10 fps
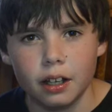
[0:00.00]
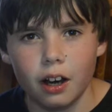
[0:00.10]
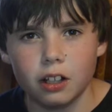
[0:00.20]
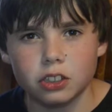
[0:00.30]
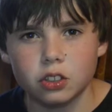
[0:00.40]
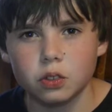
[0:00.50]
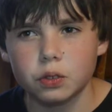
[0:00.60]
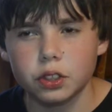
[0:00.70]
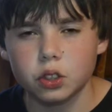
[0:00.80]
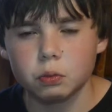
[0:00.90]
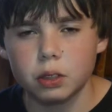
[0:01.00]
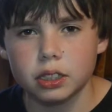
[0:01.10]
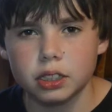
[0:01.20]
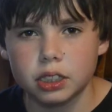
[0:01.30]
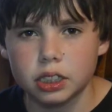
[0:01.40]
Also, there's
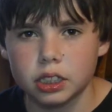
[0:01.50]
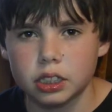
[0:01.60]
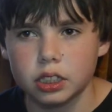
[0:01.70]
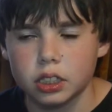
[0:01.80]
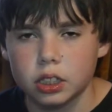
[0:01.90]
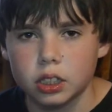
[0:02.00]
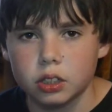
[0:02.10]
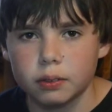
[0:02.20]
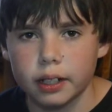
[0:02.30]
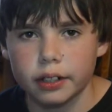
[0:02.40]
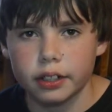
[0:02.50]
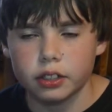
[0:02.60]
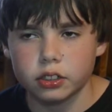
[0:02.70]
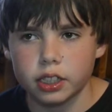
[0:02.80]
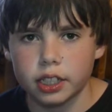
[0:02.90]
one scene where
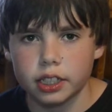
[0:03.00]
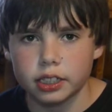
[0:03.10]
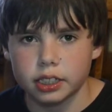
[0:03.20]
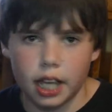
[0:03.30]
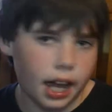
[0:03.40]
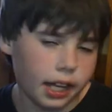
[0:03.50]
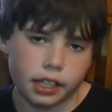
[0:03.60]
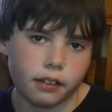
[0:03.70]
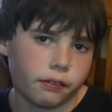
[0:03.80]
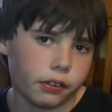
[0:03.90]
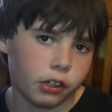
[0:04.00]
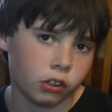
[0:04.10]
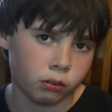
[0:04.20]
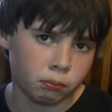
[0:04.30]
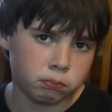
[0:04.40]
there's this guy in the film
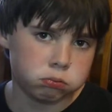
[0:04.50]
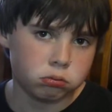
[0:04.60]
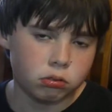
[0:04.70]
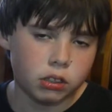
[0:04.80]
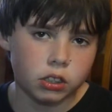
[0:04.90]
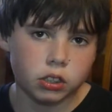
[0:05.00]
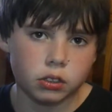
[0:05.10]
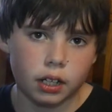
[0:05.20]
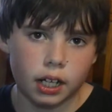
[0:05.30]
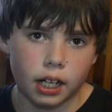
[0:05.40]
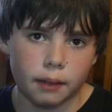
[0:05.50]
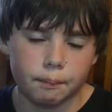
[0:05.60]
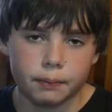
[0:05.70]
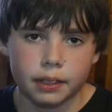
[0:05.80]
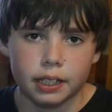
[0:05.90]
who
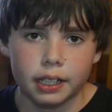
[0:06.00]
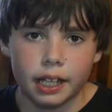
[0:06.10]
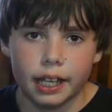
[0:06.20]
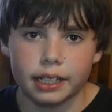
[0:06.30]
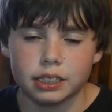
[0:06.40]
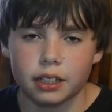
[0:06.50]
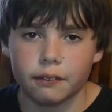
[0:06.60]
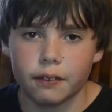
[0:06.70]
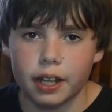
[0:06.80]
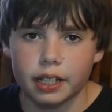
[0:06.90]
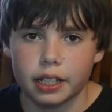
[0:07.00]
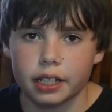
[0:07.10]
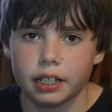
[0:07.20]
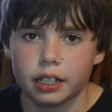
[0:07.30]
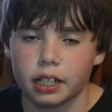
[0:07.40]
ends up
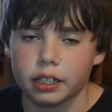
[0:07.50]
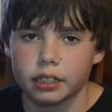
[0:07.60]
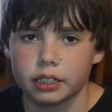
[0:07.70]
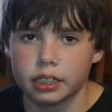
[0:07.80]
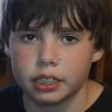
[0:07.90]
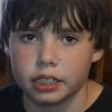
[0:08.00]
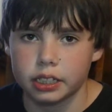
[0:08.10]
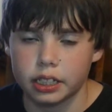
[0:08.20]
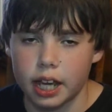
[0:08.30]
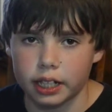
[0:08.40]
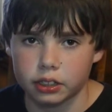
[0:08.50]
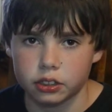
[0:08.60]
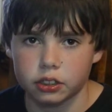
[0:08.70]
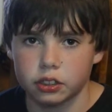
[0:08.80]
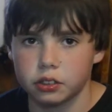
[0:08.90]
fighting the
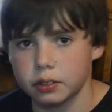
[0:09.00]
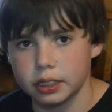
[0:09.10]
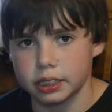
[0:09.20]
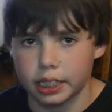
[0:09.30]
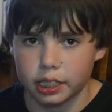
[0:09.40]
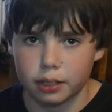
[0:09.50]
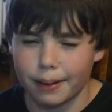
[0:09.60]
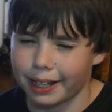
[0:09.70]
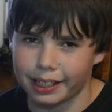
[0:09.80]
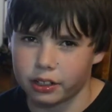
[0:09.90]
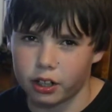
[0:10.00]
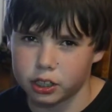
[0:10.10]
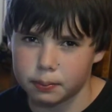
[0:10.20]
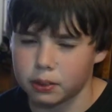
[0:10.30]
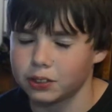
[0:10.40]
actor who is Anthony Mackie in
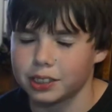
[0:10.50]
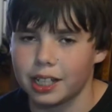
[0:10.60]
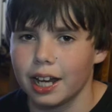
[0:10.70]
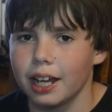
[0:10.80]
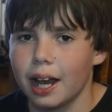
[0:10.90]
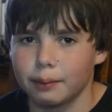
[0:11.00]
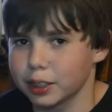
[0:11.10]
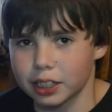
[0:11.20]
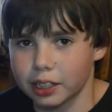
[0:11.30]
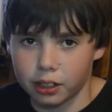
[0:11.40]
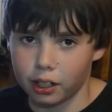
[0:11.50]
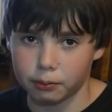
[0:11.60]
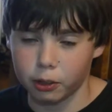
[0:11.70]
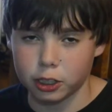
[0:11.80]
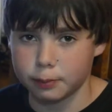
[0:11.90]
Crossbones. Yeah, I'm just gonna call
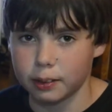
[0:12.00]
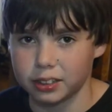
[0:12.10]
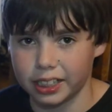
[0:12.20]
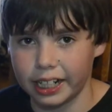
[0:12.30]
him Crossbones.